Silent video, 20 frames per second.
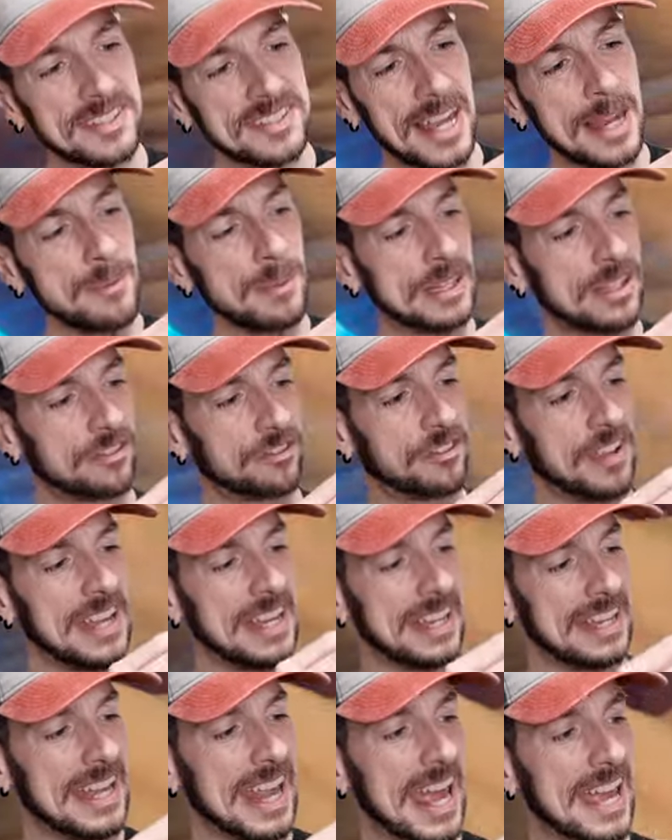Same with the
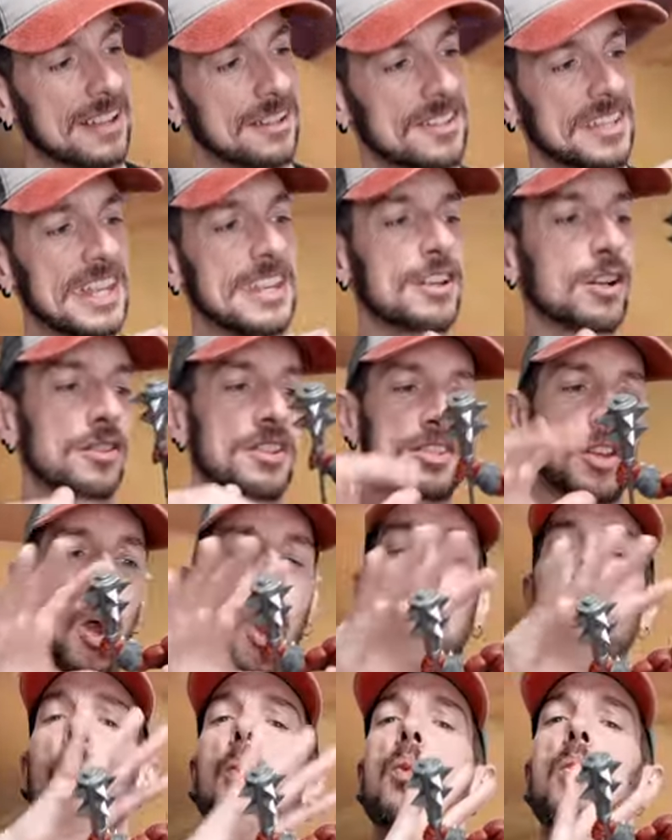fingernails. Then you've got this
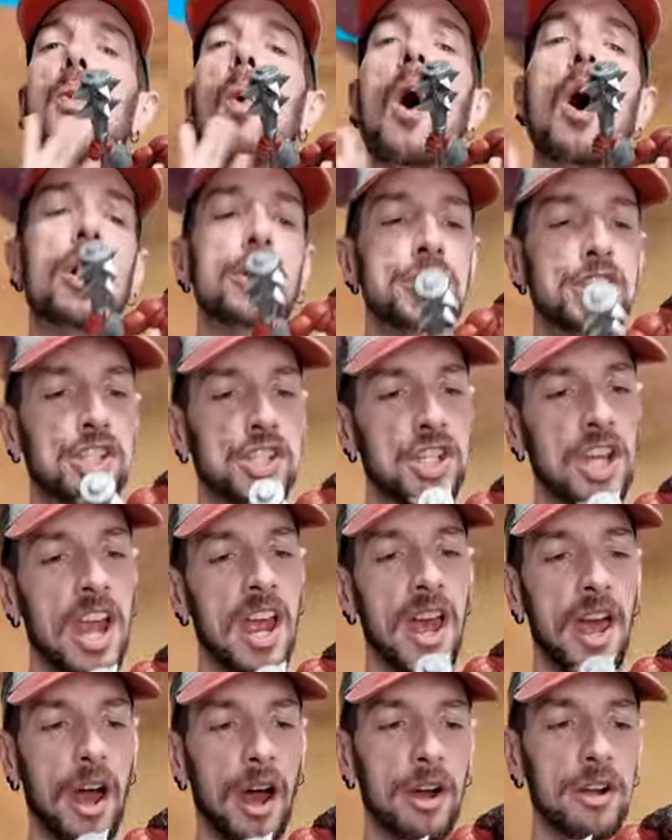whole wash
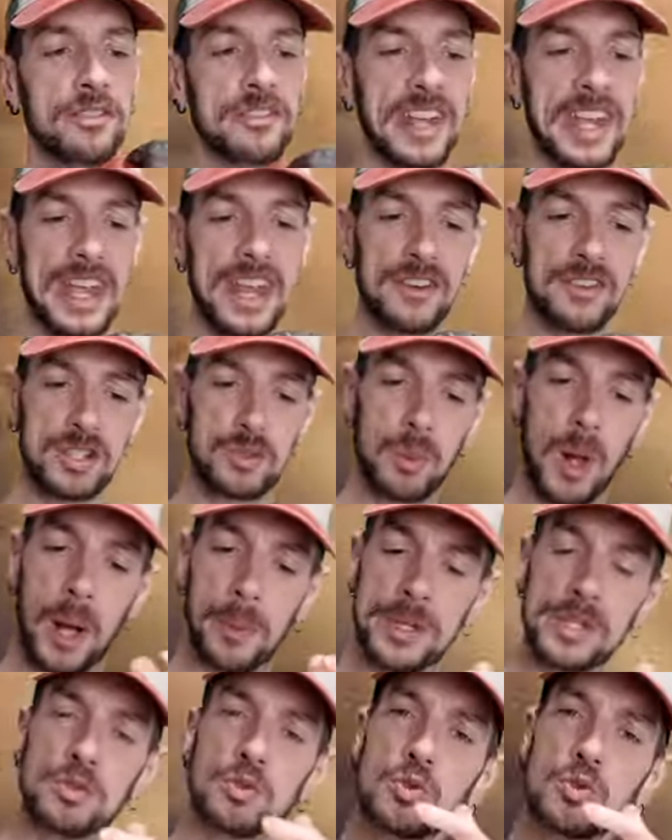over here as well, which